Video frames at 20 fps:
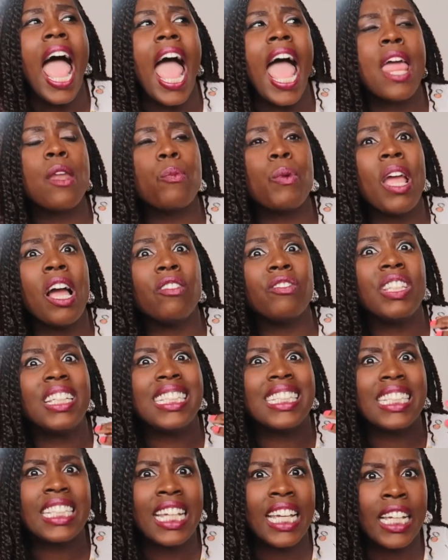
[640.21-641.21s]
and we have
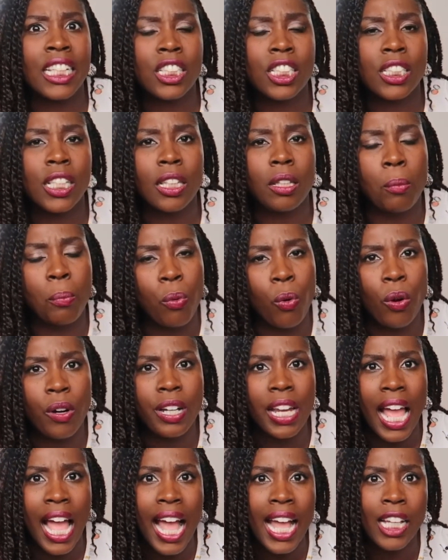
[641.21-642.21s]
these kits that the
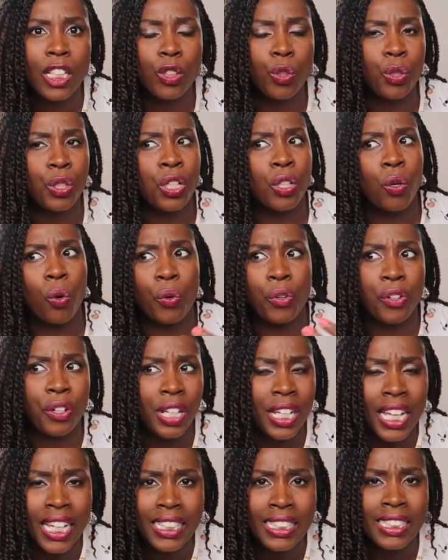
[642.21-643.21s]
board has where you can order
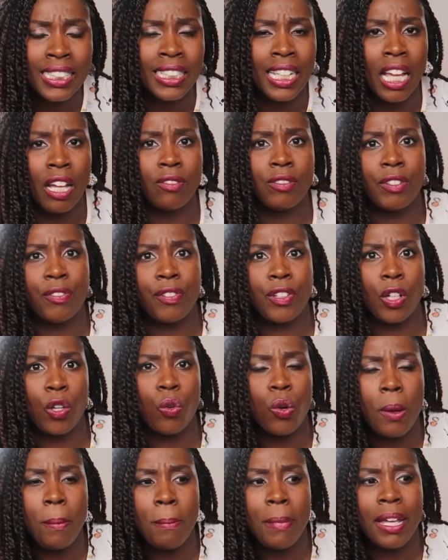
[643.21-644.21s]
kits and they have different
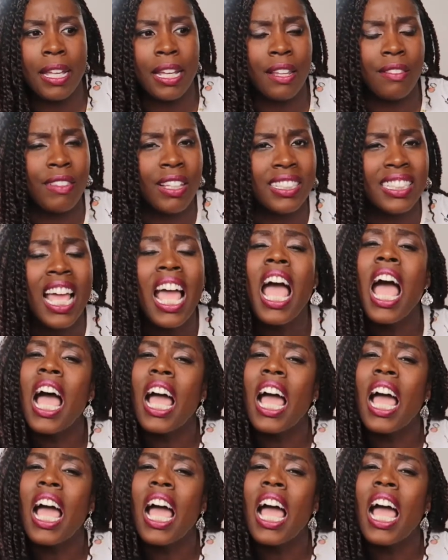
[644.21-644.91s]
equipment and things.